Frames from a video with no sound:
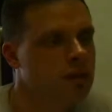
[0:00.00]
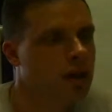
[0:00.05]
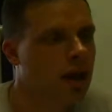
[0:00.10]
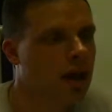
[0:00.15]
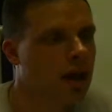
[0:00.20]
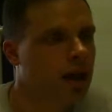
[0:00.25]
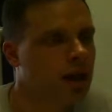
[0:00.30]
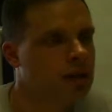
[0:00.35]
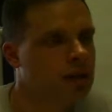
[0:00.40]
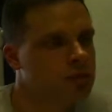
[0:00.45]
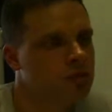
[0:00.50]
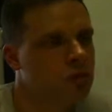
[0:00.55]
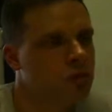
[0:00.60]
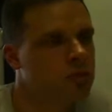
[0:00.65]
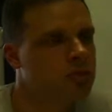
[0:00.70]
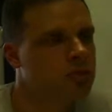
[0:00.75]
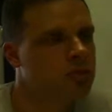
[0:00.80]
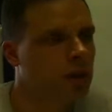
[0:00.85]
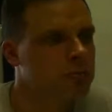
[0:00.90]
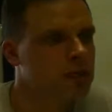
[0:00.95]

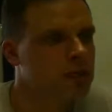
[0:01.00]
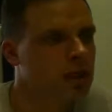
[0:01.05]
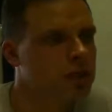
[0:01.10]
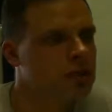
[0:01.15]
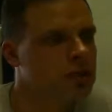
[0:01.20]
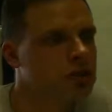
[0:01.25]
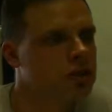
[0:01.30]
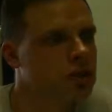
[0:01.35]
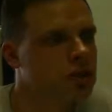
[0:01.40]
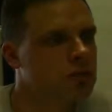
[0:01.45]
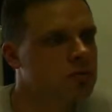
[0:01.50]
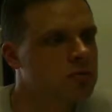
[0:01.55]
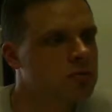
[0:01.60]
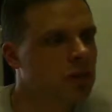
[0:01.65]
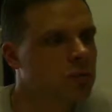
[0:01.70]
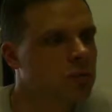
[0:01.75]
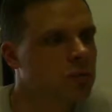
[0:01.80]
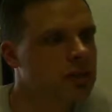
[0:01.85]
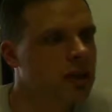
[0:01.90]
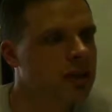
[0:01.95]
supertype relationships.
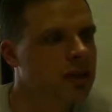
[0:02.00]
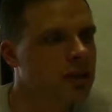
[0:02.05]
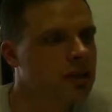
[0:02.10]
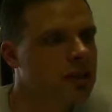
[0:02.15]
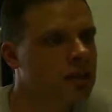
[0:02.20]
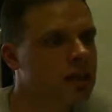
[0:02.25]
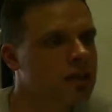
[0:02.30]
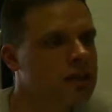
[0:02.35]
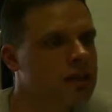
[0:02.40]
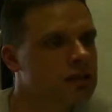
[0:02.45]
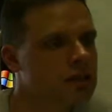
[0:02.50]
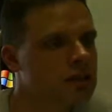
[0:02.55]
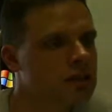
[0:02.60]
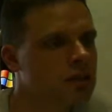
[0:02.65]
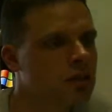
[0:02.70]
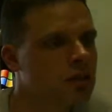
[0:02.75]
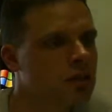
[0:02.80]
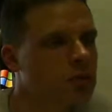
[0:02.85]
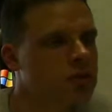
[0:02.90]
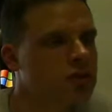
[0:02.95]
So we're saying that list,
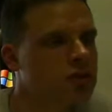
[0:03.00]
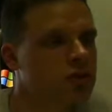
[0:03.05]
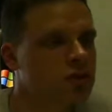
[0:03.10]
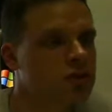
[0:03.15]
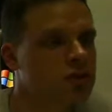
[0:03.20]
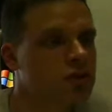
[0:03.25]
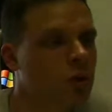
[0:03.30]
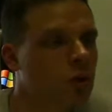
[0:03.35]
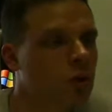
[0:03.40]
which is a